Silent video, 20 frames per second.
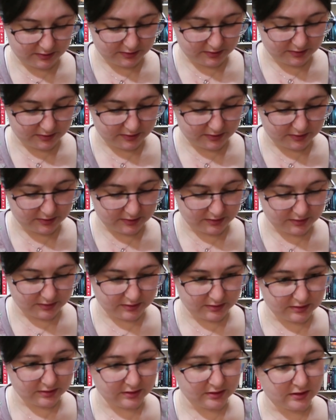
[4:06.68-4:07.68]

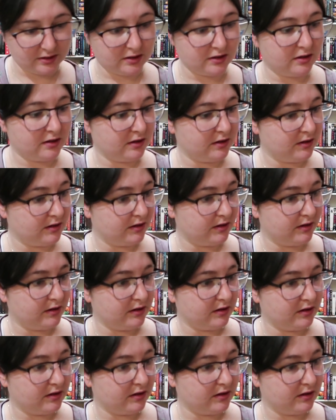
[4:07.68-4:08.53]
[no speech]